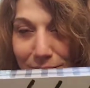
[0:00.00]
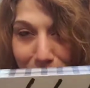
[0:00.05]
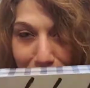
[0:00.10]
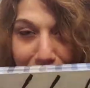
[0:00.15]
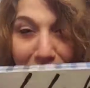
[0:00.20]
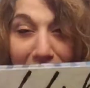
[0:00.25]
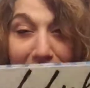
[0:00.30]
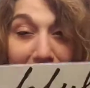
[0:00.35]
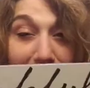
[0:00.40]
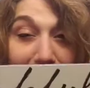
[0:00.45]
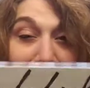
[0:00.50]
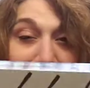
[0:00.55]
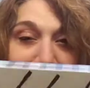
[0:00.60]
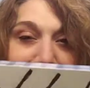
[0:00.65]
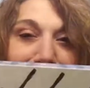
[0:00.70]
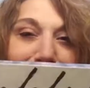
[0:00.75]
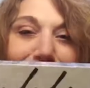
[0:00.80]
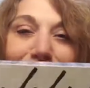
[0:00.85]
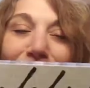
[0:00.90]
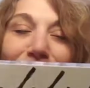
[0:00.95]
good enough
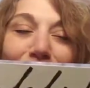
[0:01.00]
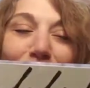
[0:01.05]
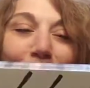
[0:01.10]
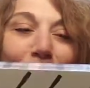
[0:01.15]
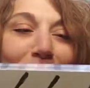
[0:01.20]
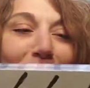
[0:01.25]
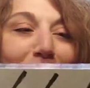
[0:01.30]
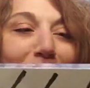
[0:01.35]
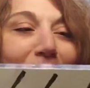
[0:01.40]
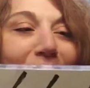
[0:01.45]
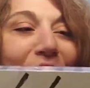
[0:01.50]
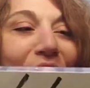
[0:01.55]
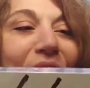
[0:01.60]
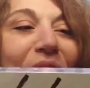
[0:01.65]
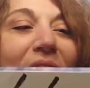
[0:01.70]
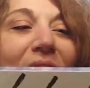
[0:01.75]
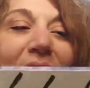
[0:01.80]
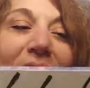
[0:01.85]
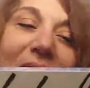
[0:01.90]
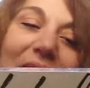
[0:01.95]
to show people.
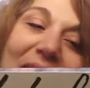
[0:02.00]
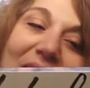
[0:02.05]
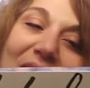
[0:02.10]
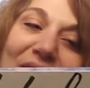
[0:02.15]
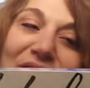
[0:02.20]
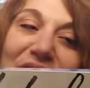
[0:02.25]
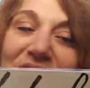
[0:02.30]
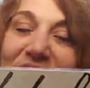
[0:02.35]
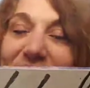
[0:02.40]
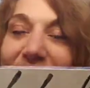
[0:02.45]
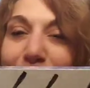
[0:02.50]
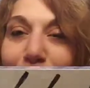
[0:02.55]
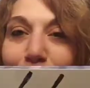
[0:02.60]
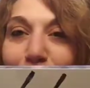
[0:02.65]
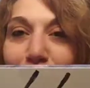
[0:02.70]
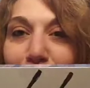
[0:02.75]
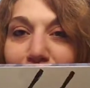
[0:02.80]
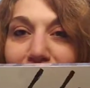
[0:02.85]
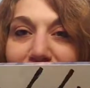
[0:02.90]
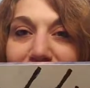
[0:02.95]
I have a
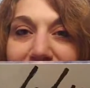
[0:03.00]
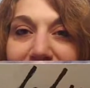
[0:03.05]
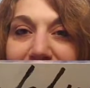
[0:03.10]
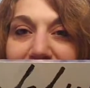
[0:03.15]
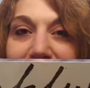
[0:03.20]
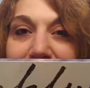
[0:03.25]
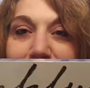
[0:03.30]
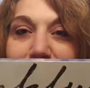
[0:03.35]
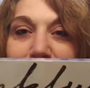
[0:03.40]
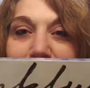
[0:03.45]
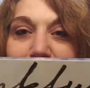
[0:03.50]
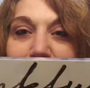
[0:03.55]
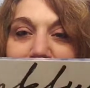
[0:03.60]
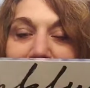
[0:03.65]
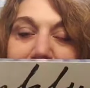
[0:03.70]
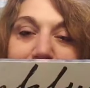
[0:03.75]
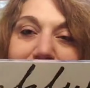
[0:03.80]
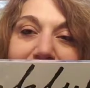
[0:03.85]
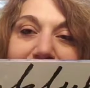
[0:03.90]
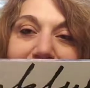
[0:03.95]
table already. Um,
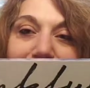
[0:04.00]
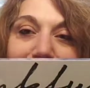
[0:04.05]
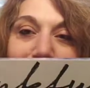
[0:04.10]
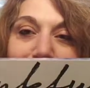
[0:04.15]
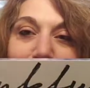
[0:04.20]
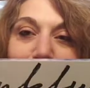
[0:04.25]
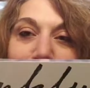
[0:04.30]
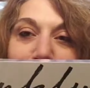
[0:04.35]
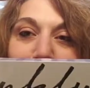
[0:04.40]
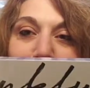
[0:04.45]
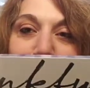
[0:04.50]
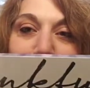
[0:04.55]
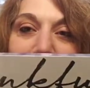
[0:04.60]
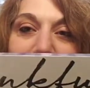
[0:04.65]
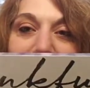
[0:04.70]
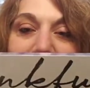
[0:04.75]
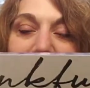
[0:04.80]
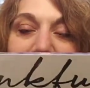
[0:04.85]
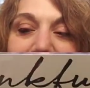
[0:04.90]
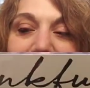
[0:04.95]
maybe I'll do a
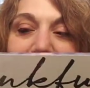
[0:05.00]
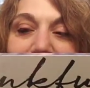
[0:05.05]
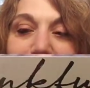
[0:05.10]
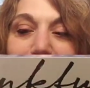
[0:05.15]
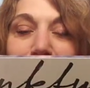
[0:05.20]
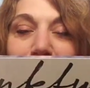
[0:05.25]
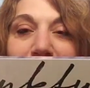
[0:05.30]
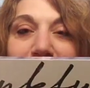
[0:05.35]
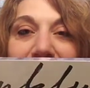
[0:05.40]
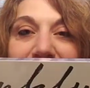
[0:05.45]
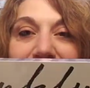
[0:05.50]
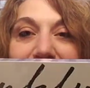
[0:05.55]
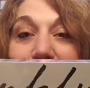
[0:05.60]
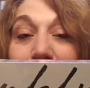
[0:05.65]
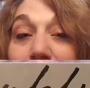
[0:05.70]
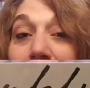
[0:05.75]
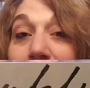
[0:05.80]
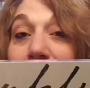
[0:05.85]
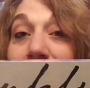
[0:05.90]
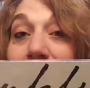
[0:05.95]
quick video on that.
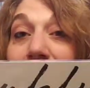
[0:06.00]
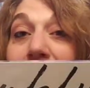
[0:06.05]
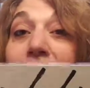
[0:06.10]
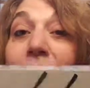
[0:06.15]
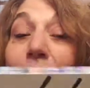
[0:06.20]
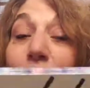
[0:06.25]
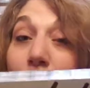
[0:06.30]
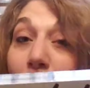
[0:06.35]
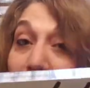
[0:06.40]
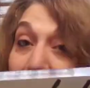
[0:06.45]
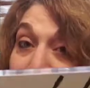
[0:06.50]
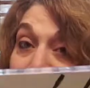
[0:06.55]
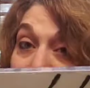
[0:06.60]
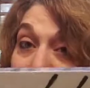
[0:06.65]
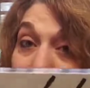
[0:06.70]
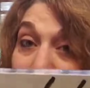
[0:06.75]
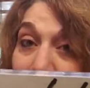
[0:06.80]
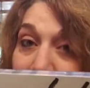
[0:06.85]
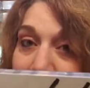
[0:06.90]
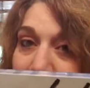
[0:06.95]
Or, or if you
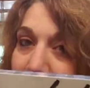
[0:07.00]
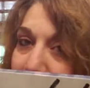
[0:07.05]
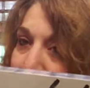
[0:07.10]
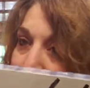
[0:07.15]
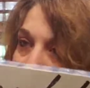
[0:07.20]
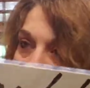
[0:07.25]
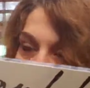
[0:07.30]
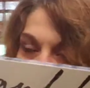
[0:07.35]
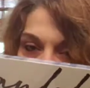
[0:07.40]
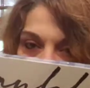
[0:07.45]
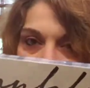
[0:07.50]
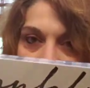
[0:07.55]
want, just go to